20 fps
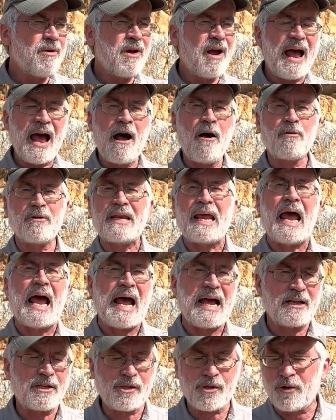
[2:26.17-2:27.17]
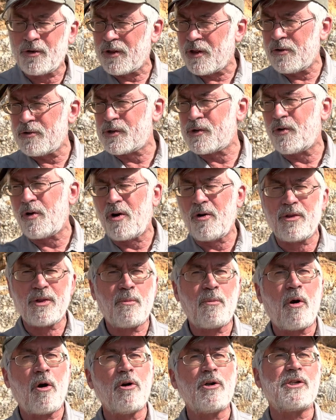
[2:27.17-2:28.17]
outcast or those who are on the
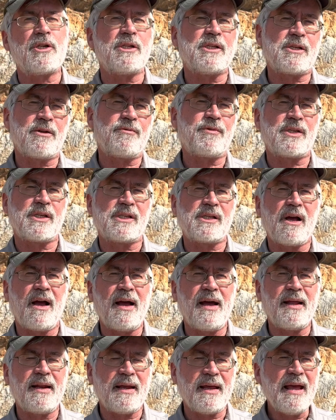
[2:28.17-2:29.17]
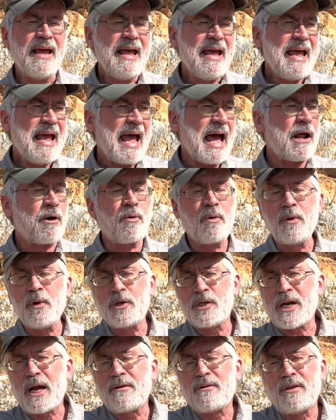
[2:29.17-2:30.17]
margins of society? How do we
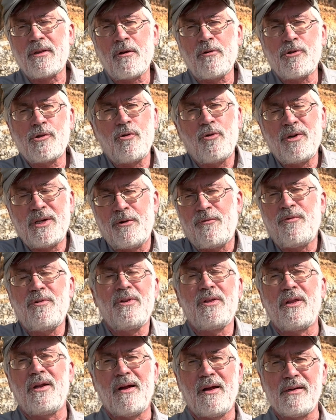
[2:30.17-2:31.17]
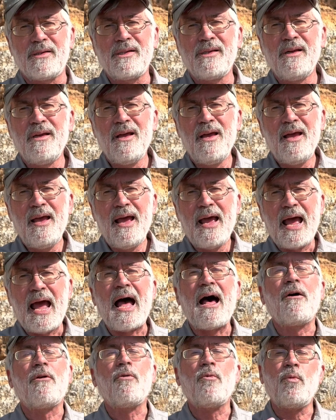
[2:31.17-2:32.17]
reach out to those who are different than us?
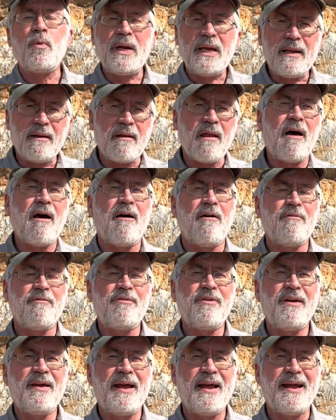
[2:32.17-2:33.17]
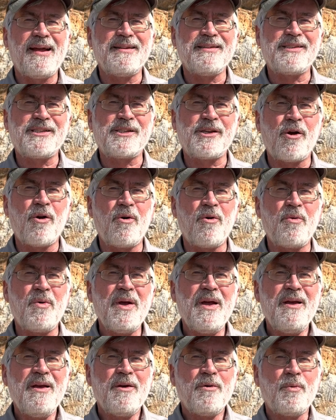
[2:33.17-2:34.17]
How do we love? And so
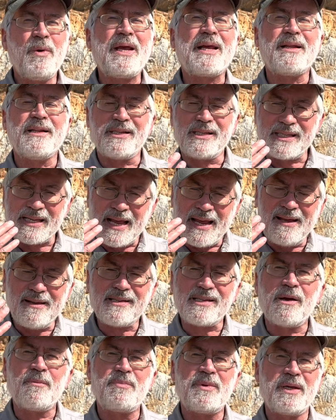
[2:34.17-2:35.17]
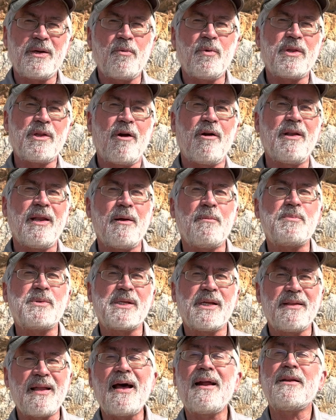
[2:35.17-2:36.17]
we can say something with our lips,
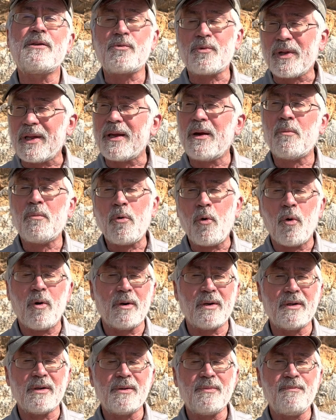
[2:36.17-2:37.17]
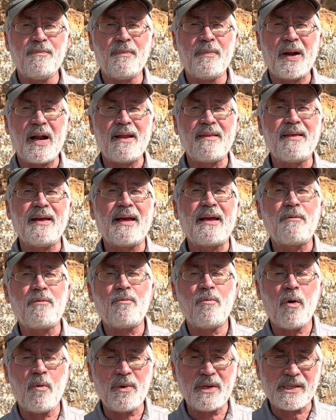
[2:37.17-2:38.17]
and that is really important. But I think
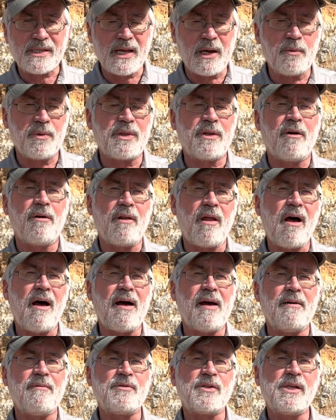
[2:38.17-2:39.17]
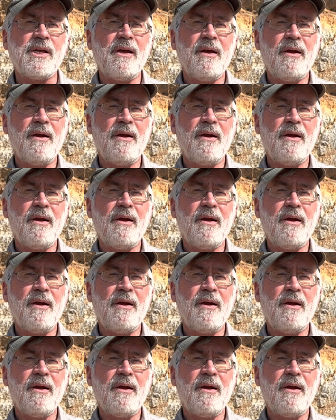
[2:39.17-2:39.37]
what we say with our lives,